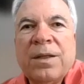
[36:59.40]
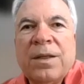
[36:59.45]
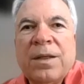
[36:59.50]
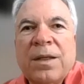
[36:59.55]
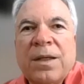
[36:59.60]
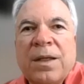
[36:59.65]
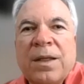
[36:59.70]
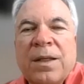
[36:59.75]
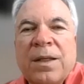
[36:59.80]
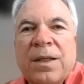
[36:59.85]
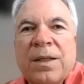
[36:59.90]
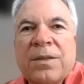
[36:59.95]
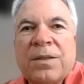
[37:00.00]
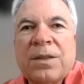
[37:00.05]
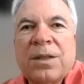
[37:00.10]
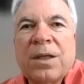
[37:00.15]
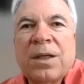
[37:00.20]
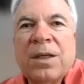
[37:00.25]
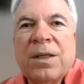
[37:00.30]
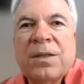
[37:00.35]
And that's
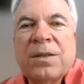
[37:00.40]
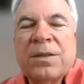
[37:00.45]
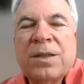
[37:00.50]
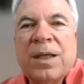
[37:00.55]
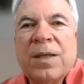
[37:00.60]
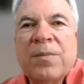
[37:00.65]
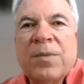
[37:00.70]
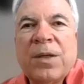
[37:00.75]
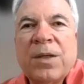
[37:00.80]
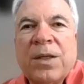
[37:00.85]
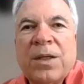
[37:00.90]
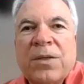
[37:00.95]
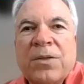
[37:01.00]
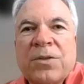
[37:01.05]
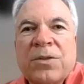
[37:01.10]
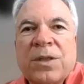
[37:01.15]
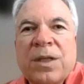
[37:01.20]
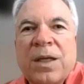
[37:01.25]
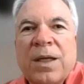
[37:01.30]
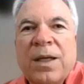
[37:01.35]
same on each
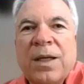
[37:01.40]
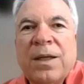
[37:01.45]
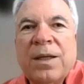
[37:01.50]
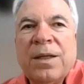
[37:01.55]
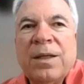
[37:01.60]
side.